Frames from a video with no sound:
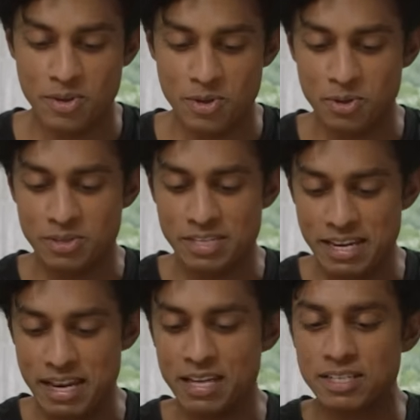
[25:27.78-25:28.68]
You'll
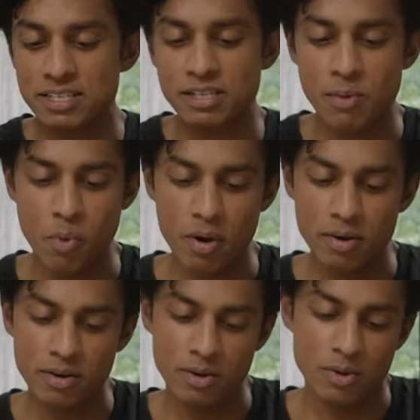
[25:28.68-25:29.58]
sit next to
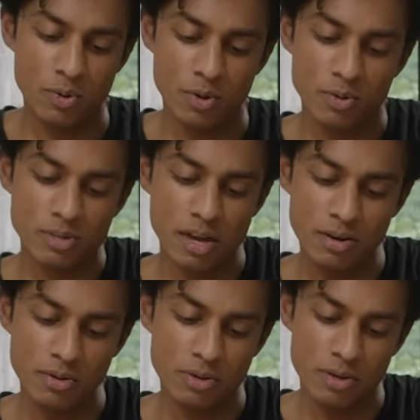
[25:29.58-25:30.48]
someone who knows how
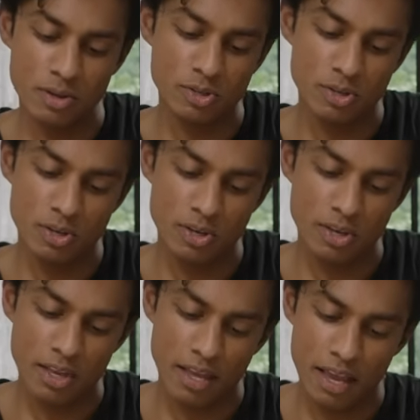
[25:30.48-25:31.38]
to do this,
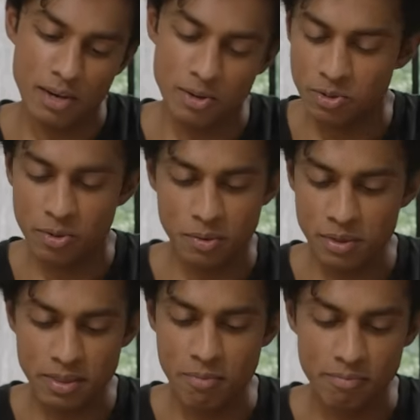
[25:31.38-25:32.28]
and you'll do it
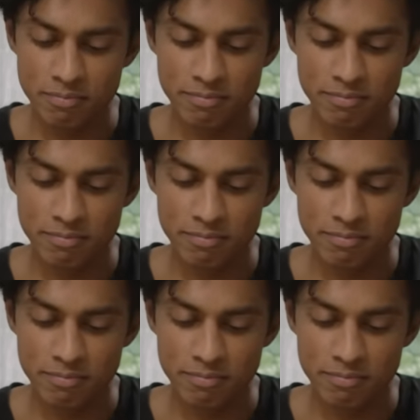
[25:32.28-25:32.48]
with them.